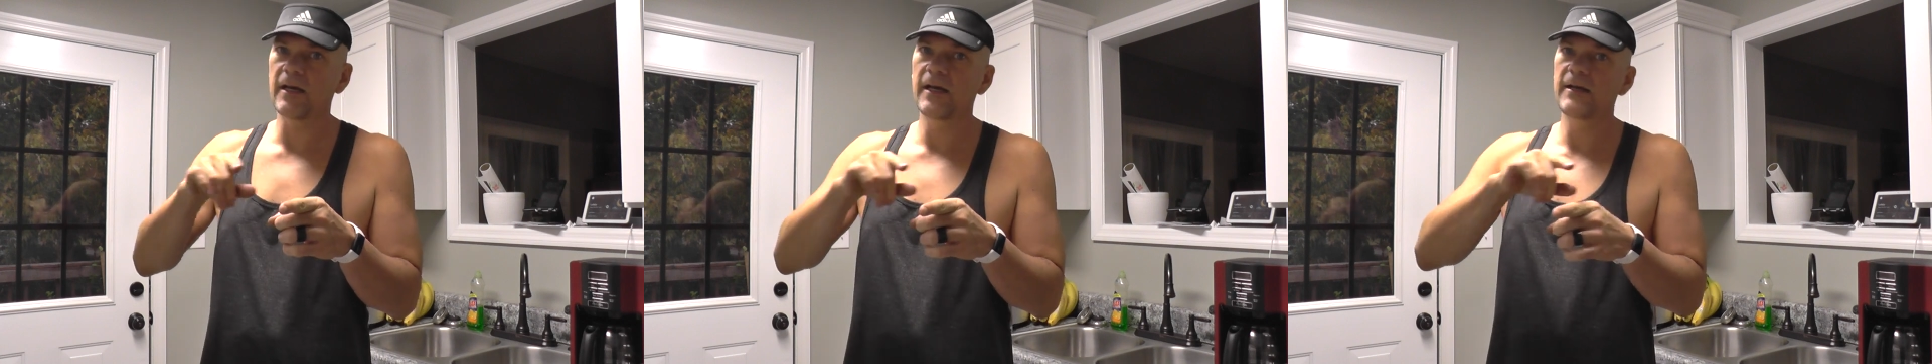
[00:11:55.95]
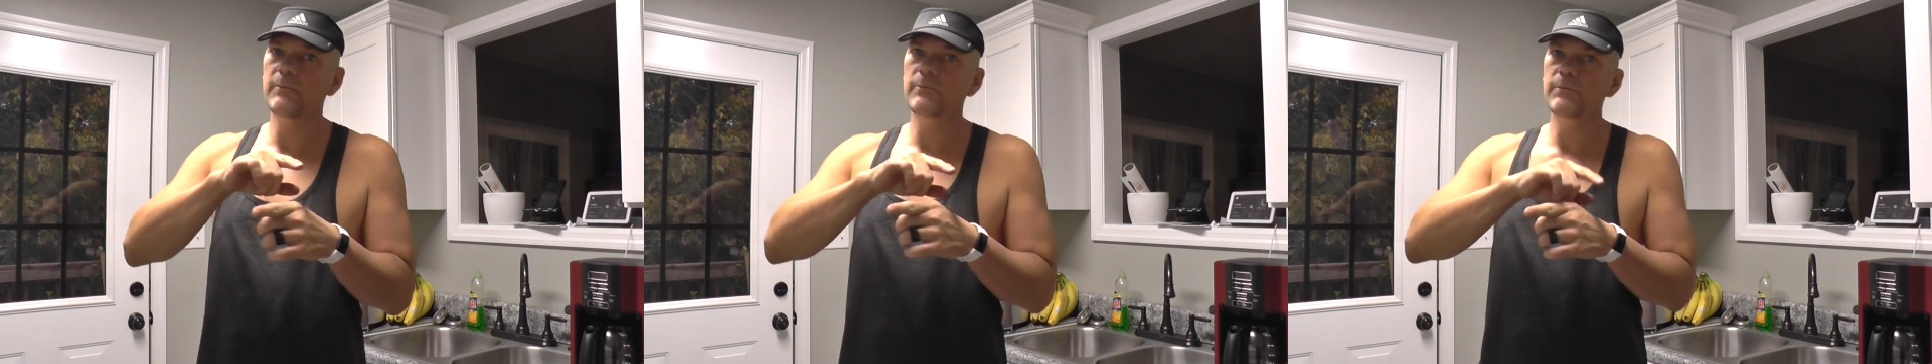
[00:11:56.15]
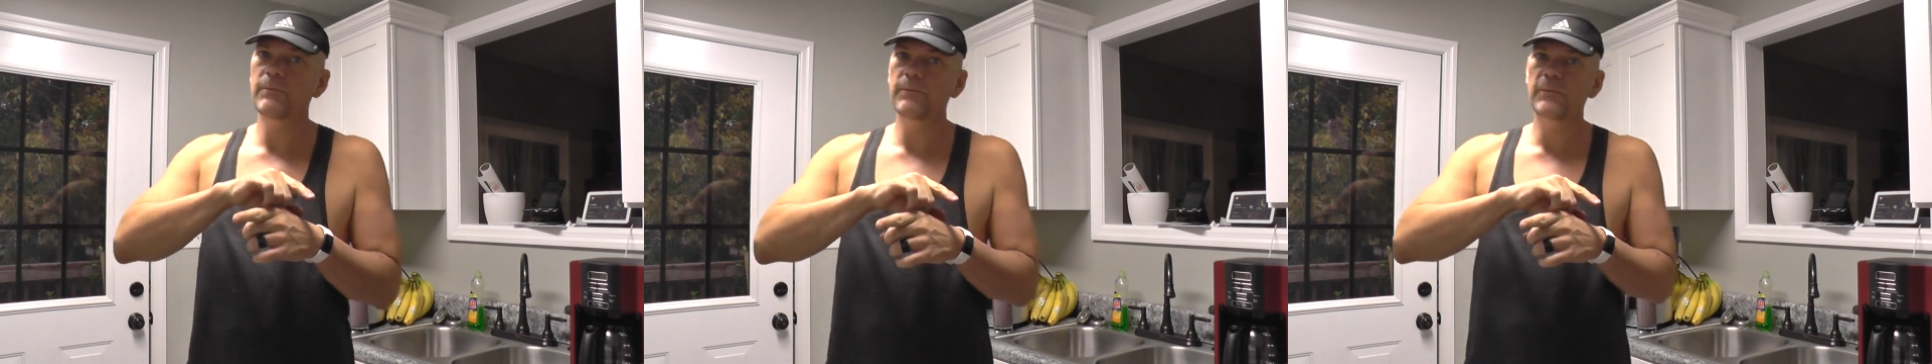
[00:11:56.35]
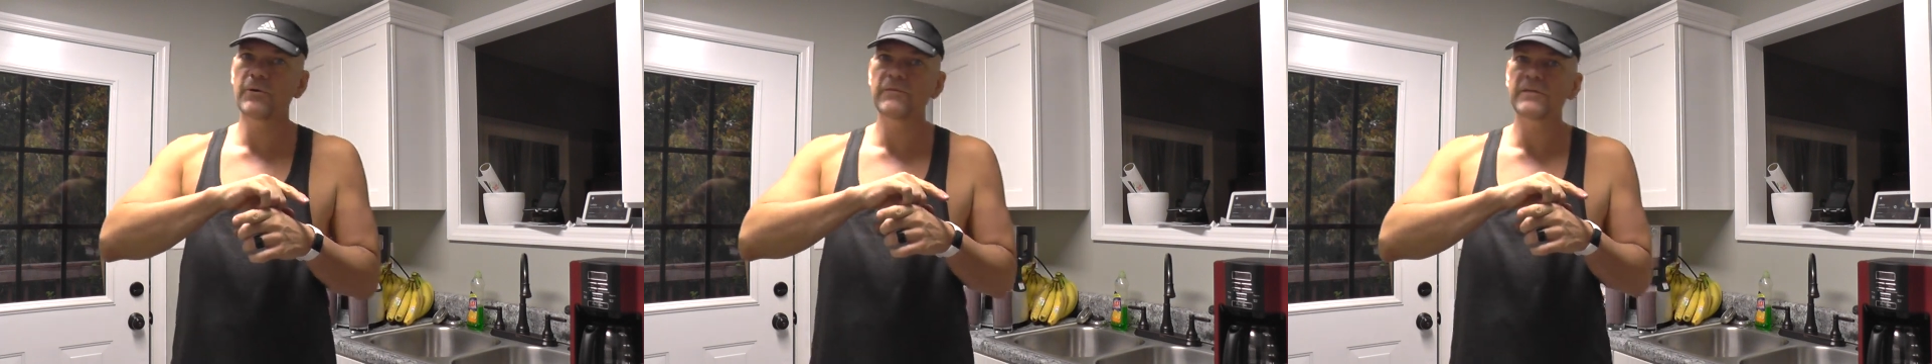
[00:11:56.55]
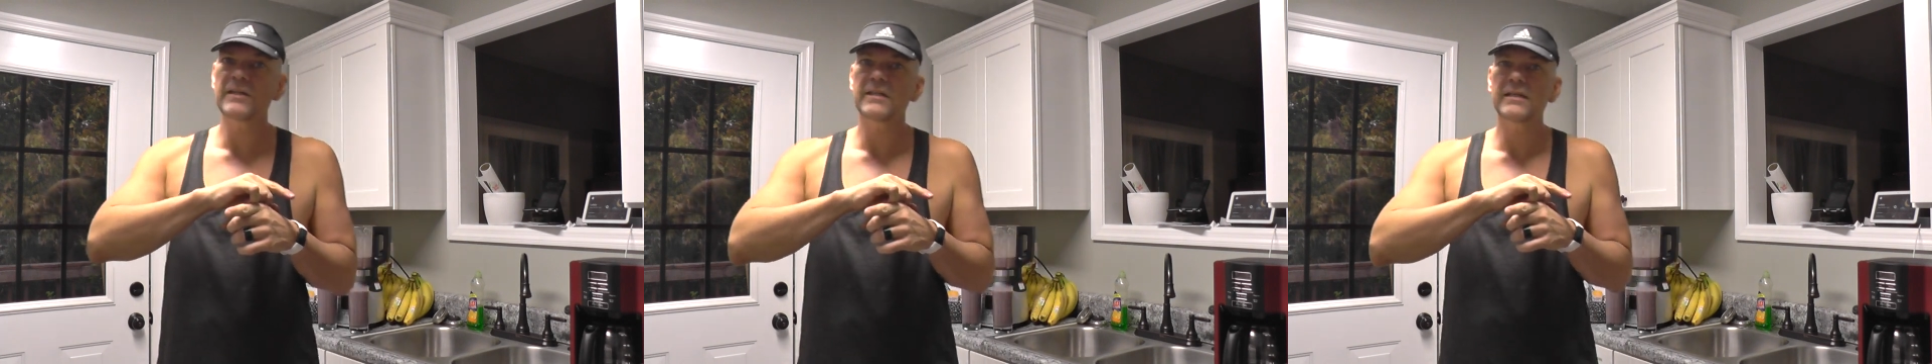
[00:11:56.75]
I am
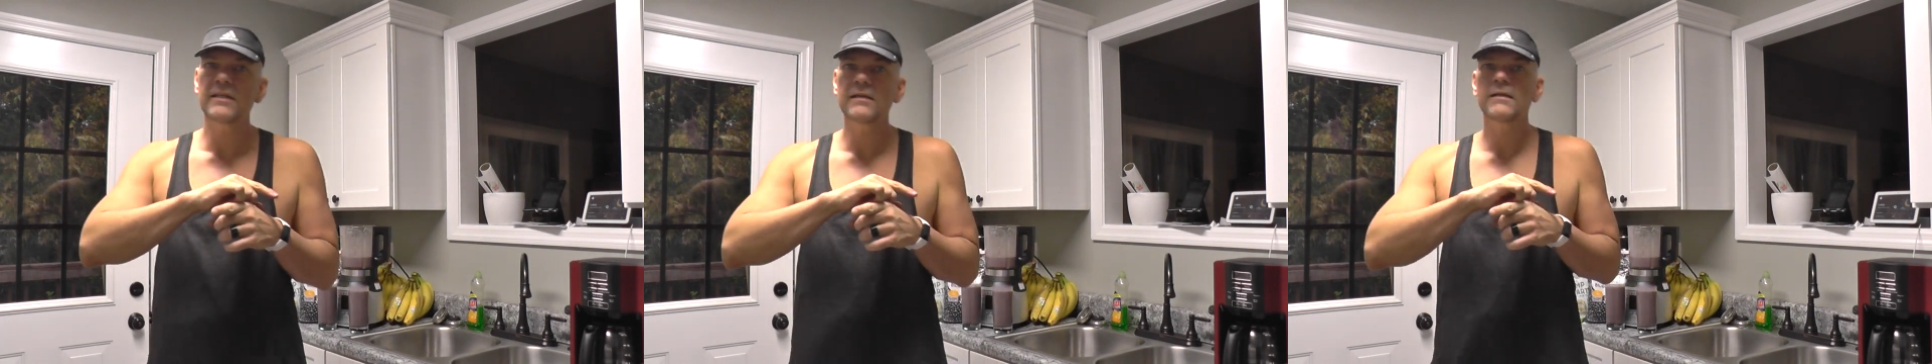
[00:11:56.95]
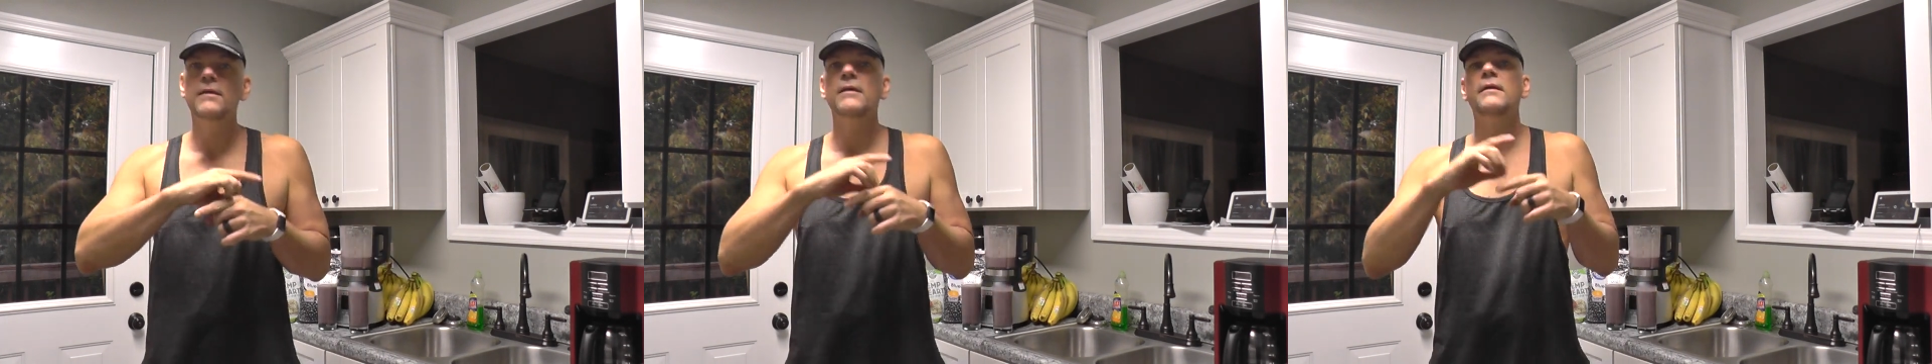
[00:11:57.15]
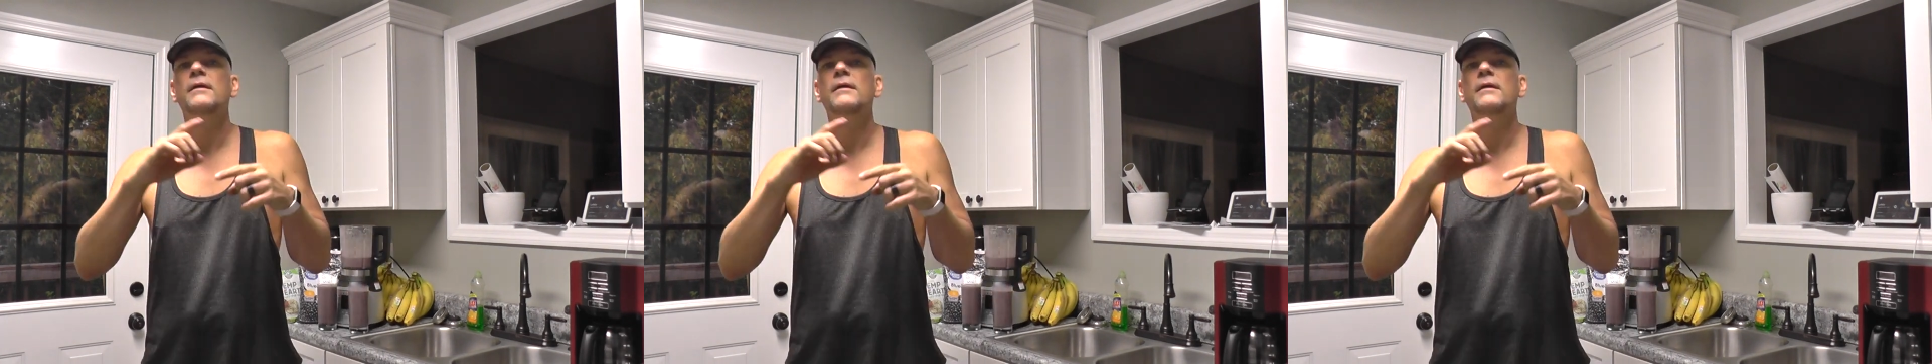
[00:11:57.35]
perfectly